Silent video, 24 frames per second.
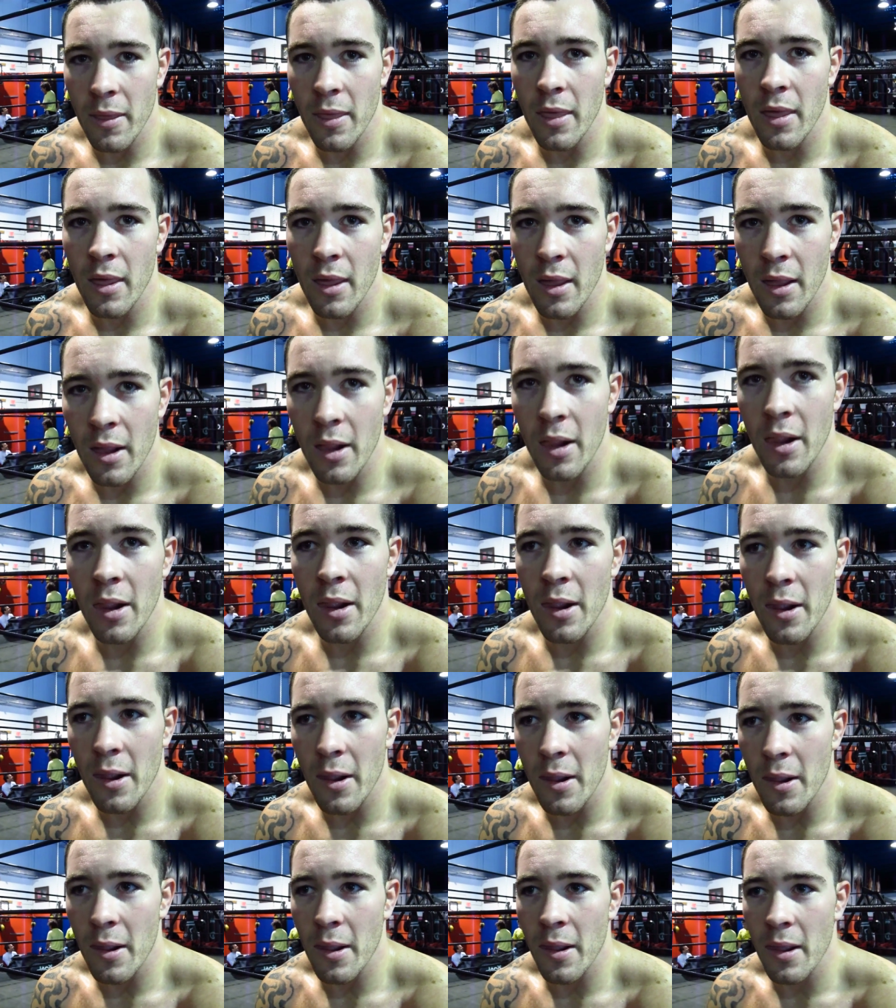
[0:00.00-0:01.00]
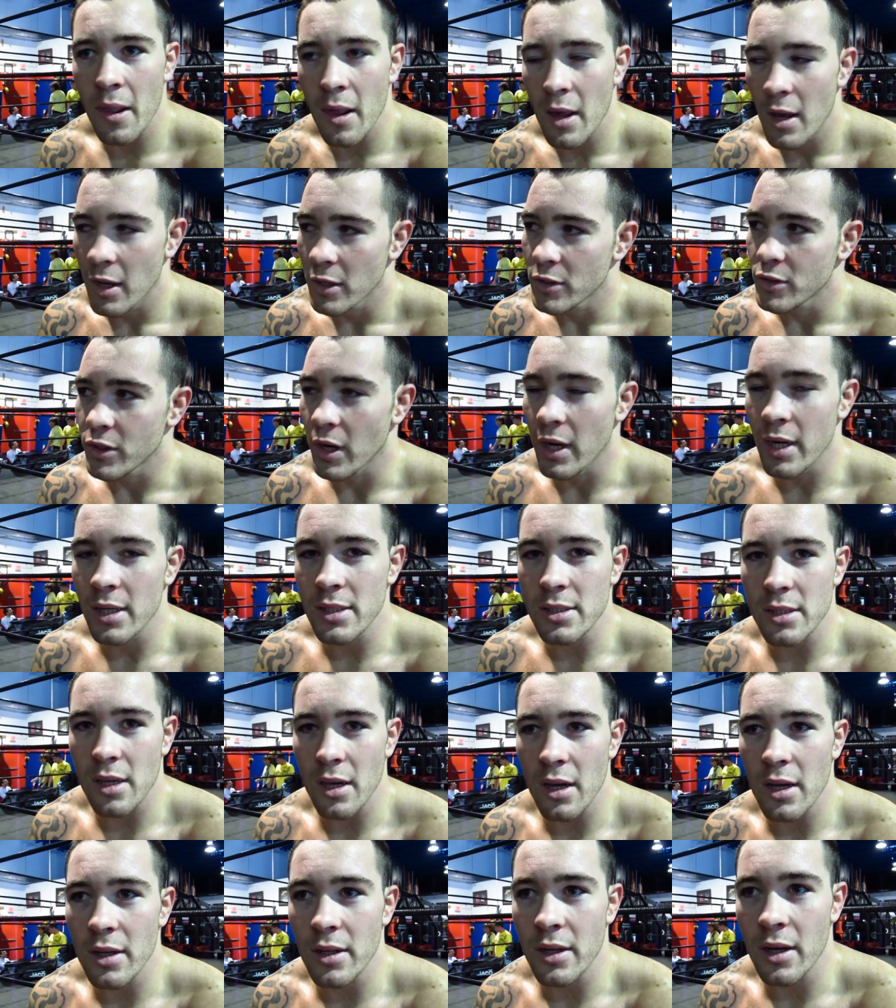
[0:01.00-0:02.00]
How's the training? training's
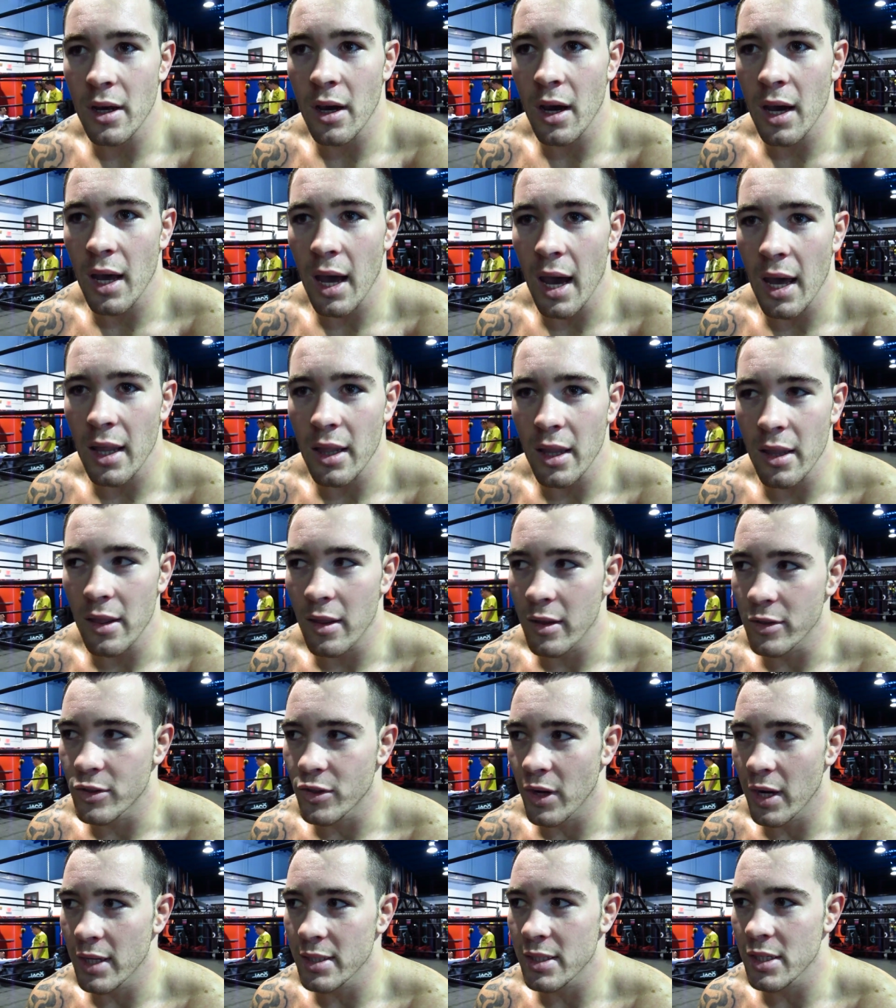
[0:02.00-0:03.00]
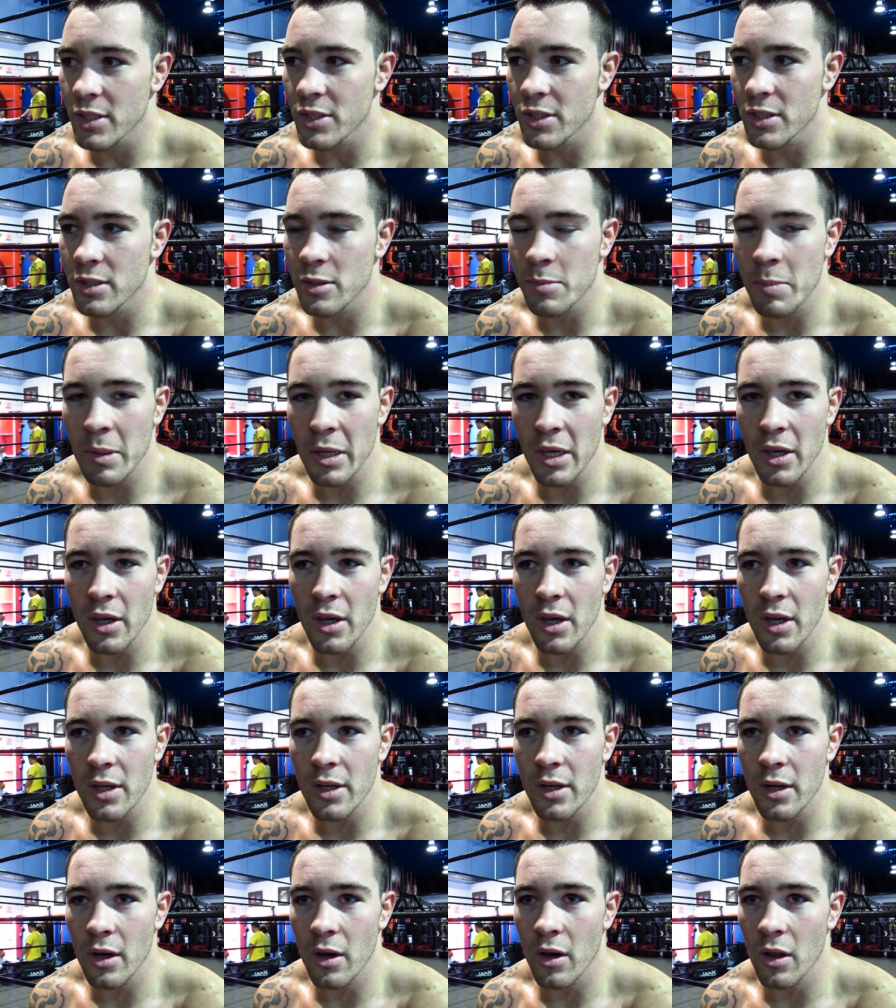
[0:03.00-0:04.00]
good. You know, I, the transition's been good.
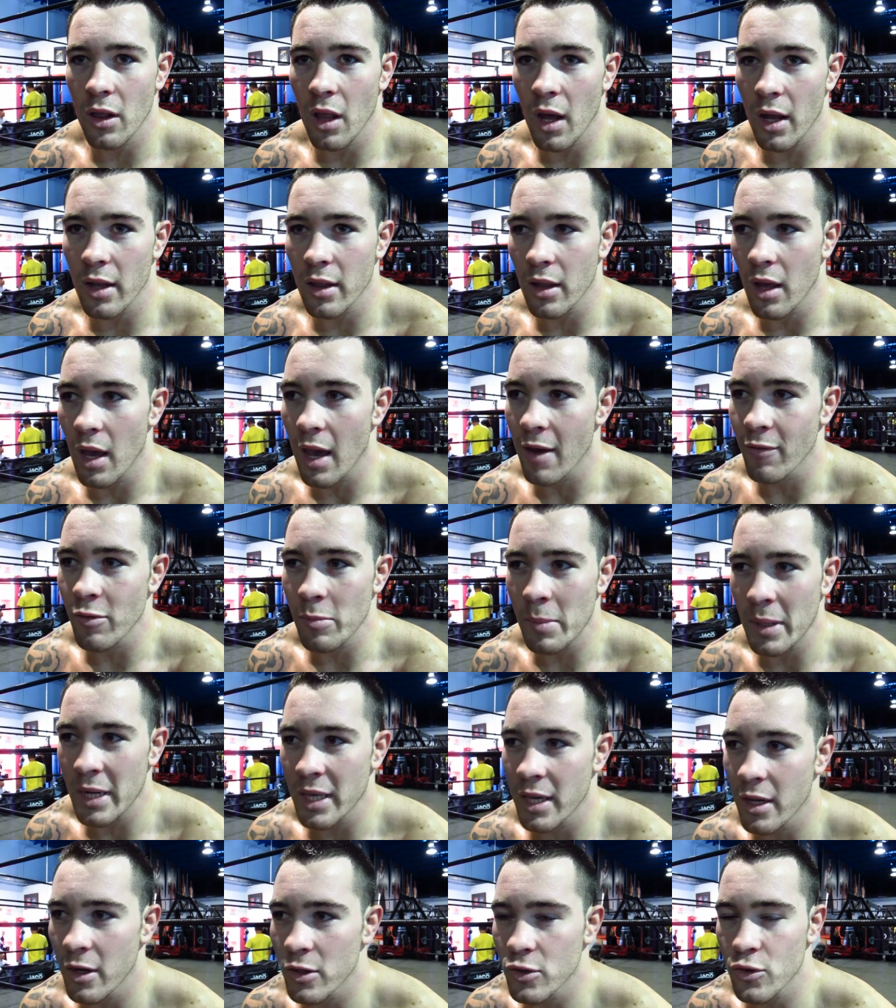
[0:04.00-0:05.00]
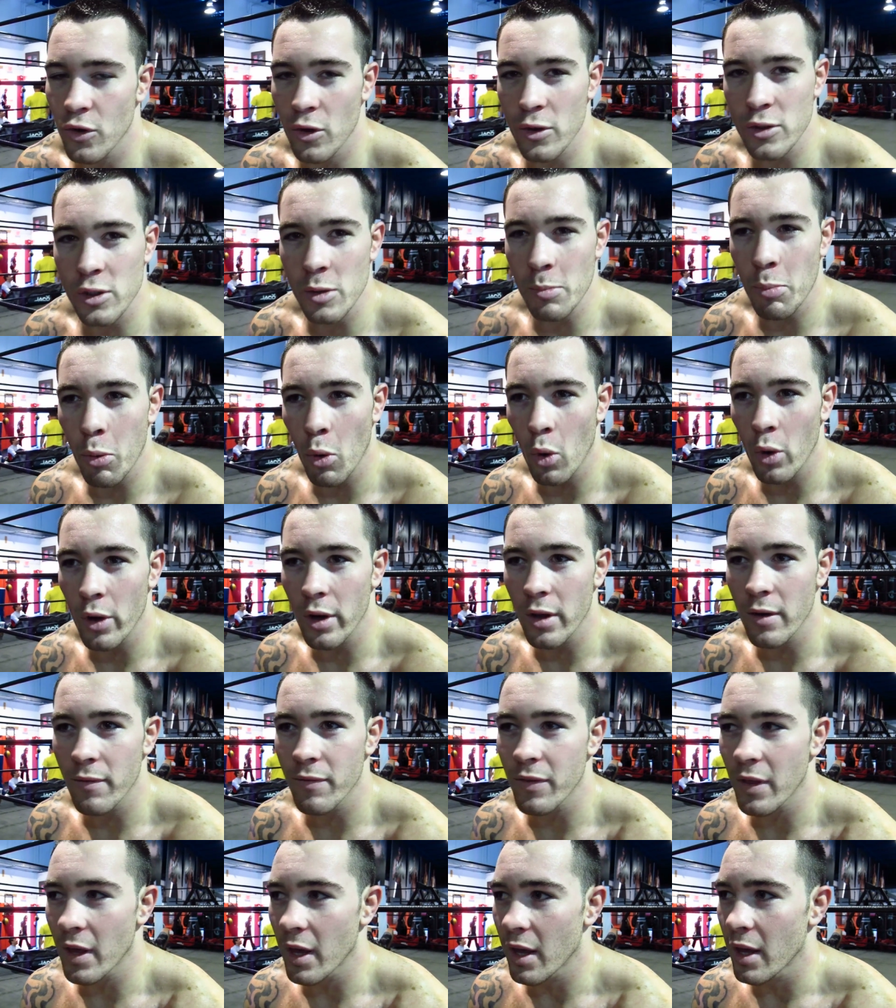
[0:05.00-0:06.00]
You know, a lot. everybody here is real supportive.
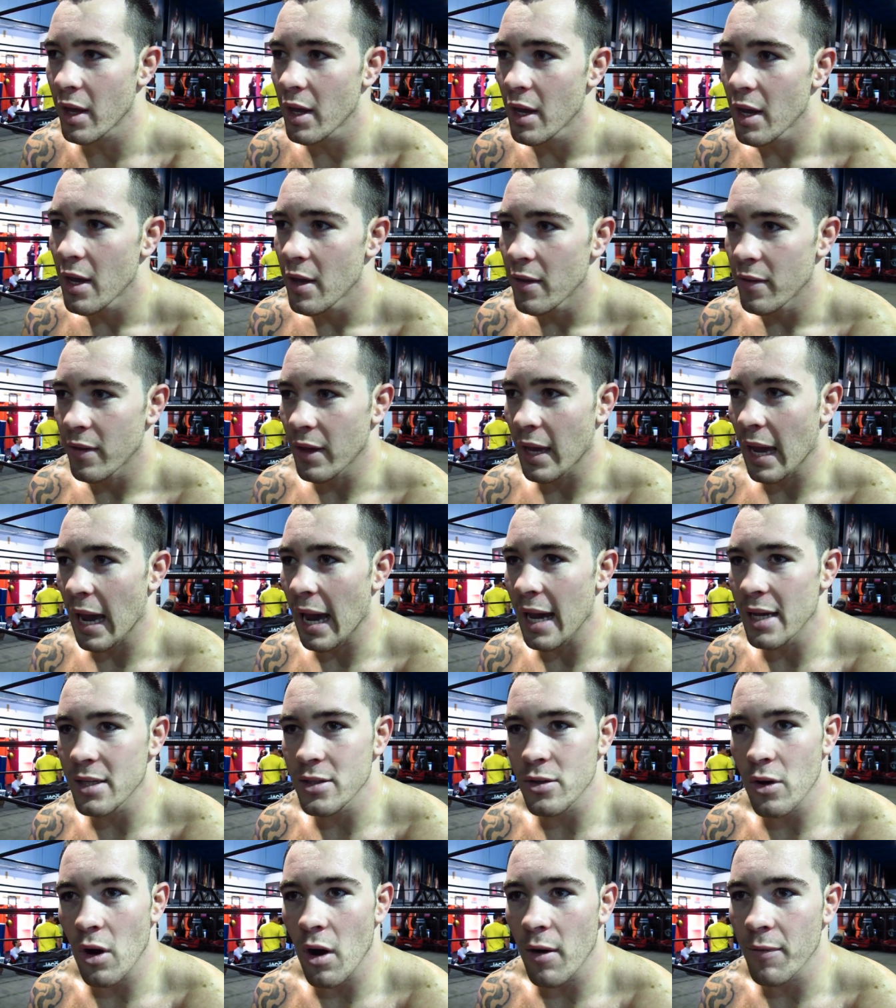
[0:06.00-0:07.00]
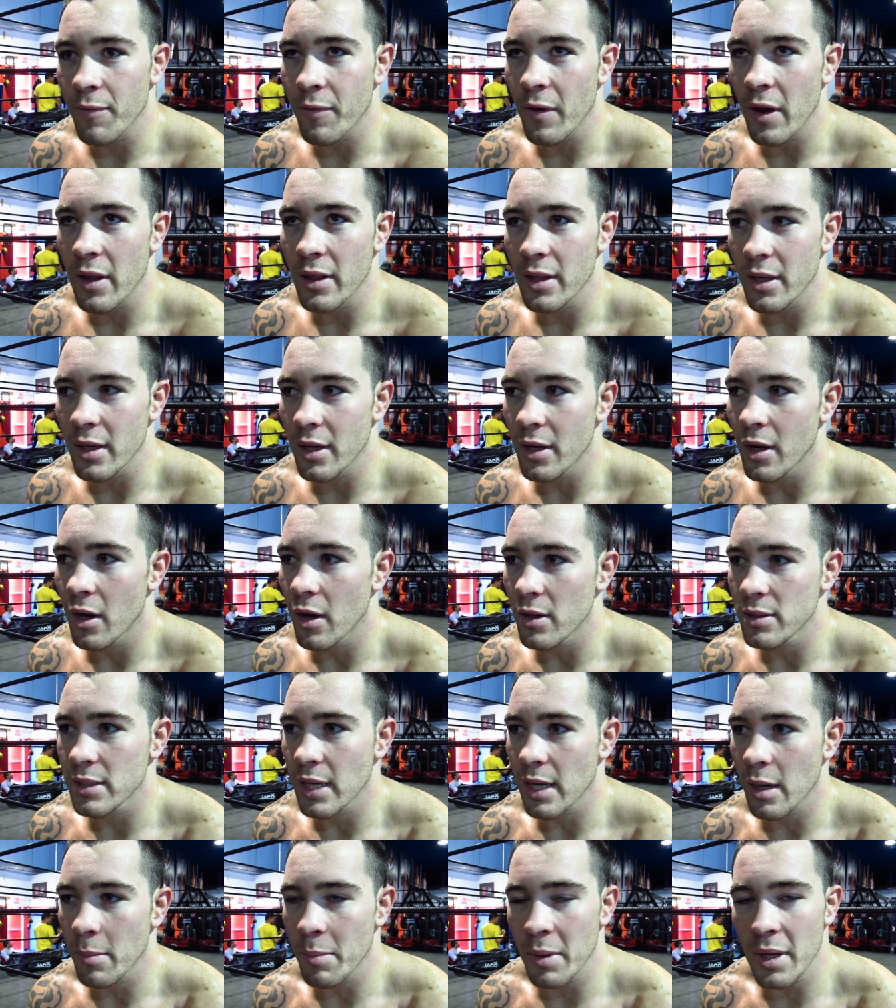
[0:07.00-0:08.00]
The the guys are all friendly. You know, it's
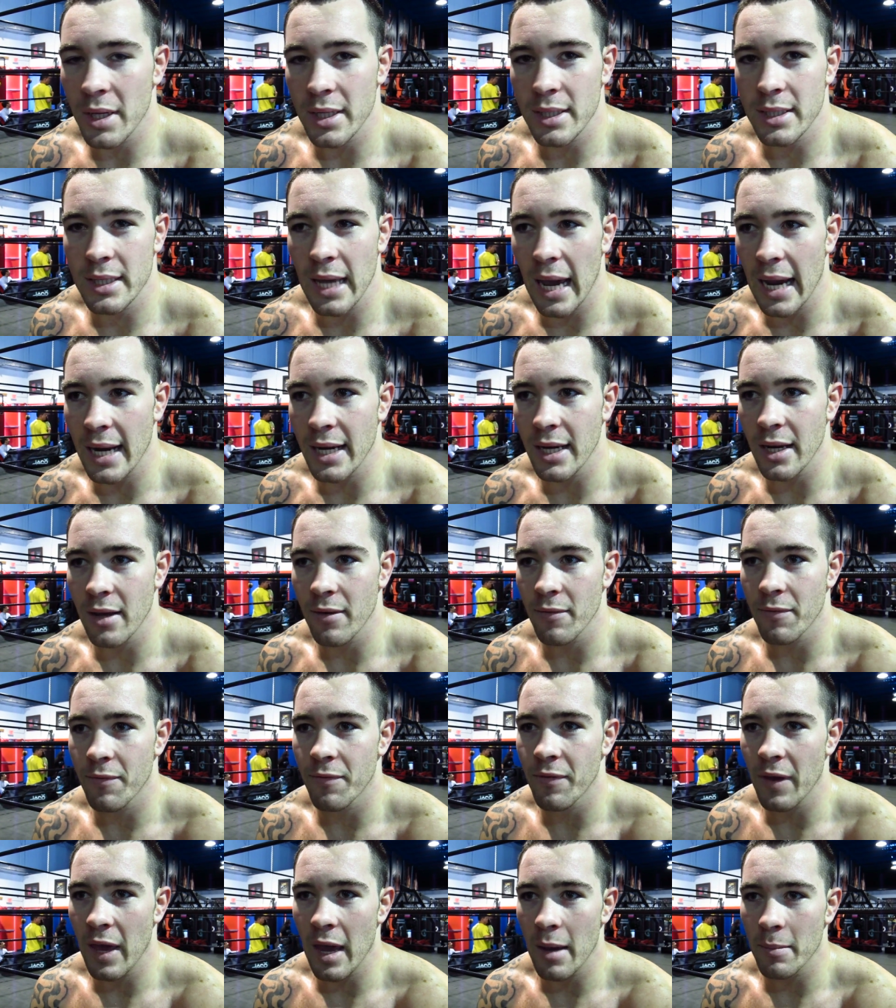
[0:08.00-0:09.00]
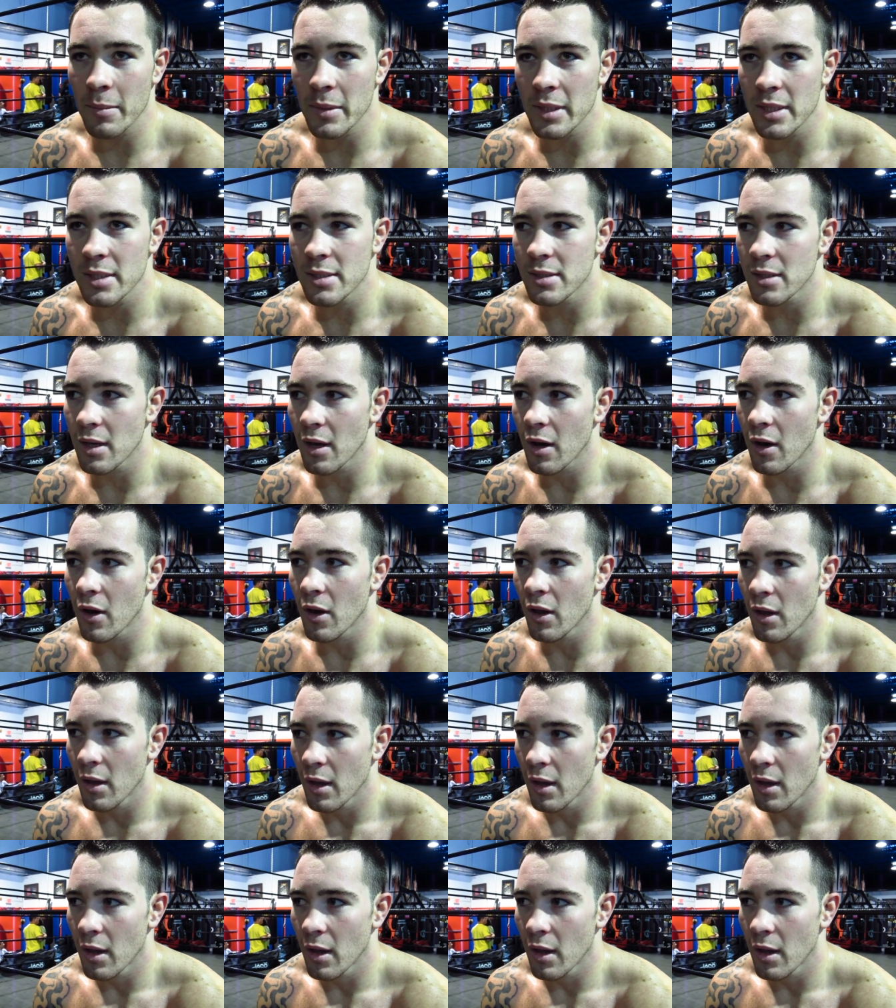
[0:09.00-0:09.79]
like a big tight knit family. So